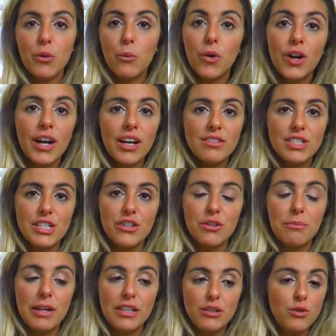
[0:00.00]
workouts here
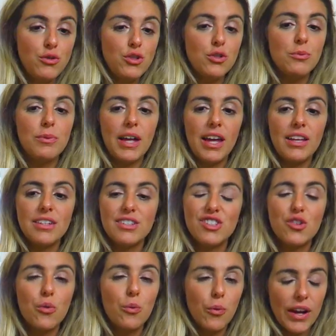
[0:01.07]
on my YouTube that is
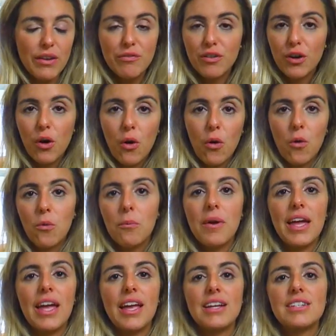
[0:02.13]
great for home,
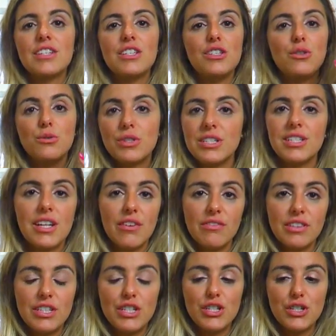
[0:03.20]
and you can
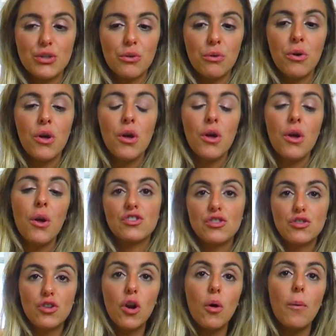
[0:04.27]
definitely do.
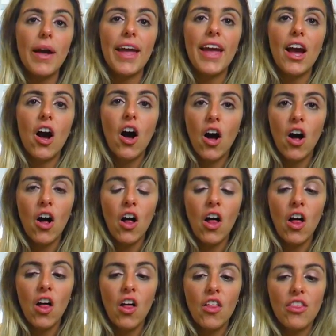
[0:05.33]
Throw away
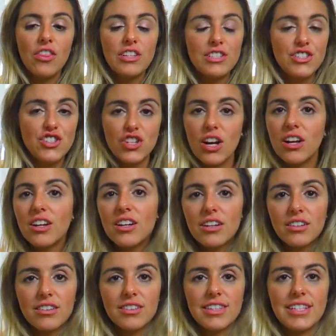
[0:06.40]
all the junk
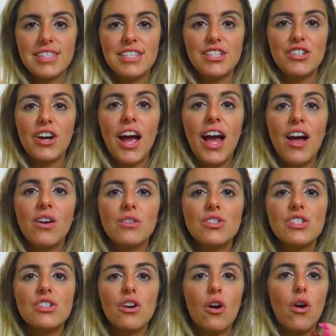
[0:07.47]
that's in your
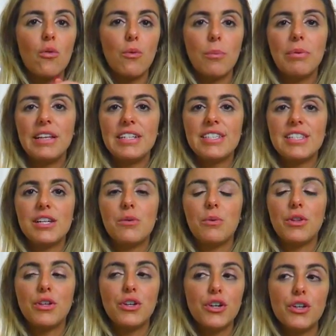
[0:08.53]
house. Replace it
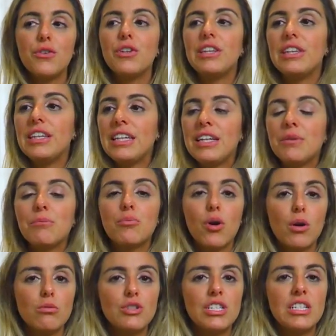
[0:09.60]
with good lean
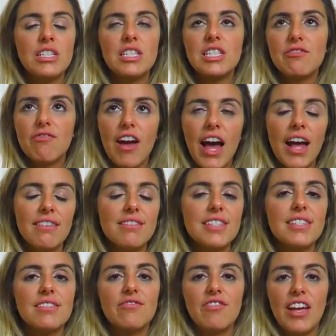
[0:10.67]
proteins,
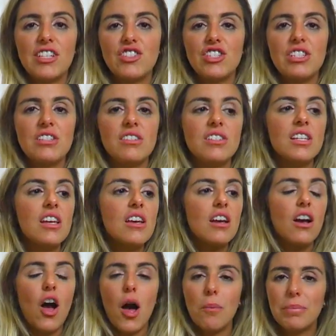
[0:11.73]
fats, veggies,
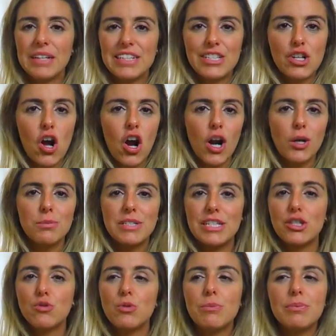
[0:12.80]
complex carbs
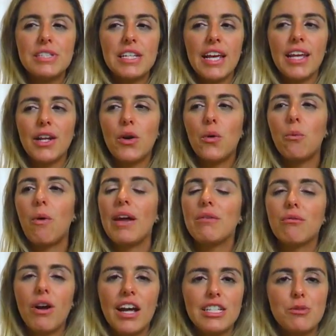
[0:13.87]
like sweet potato,
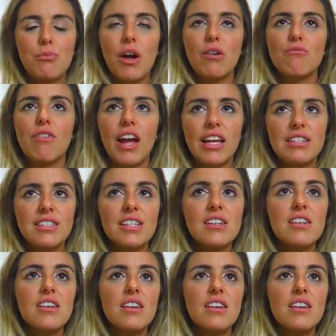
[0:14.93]
white rice, brown rice,